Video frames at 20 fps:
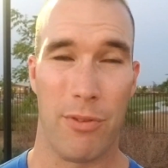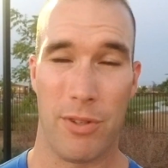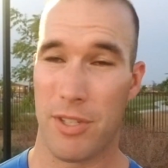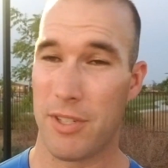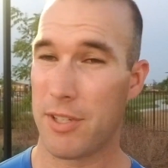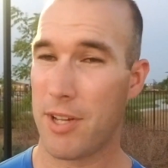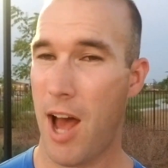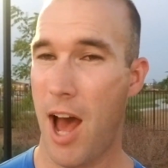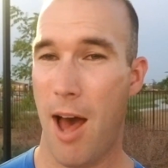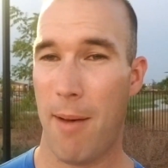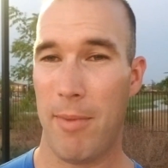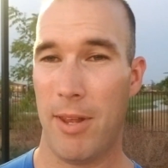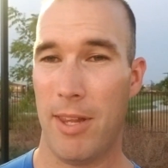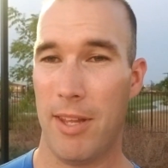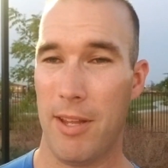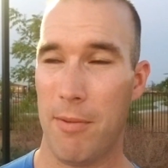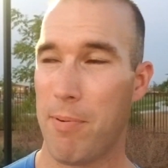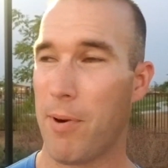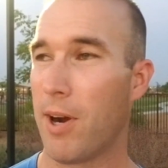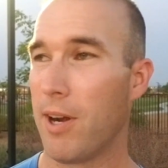This is
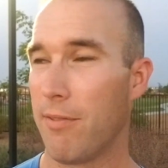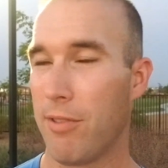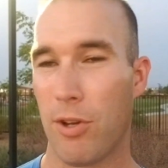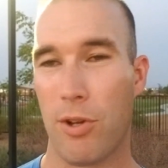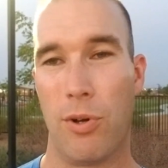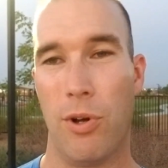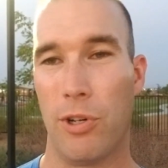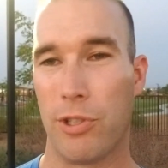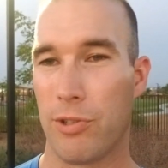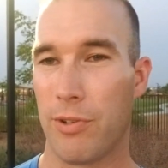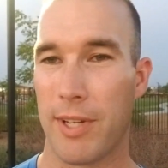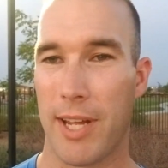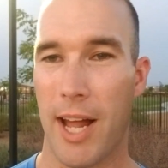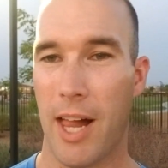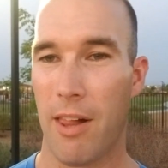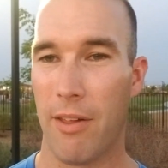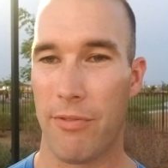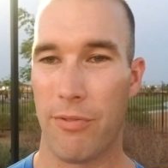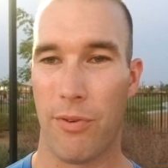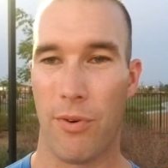commonly part of the culture in
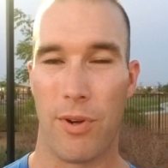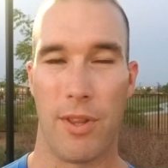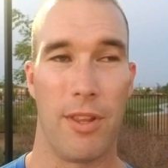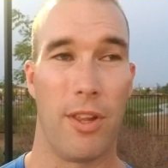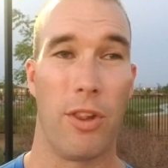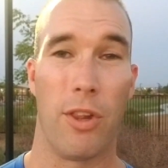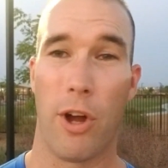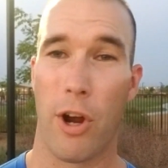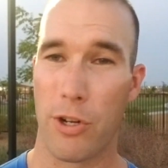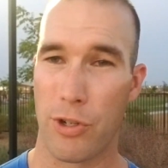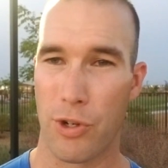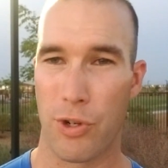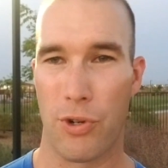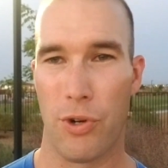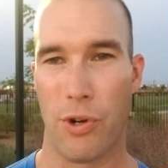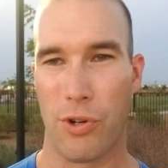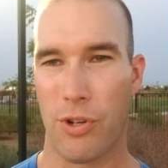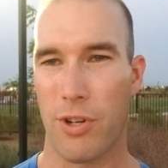California, the larger culture.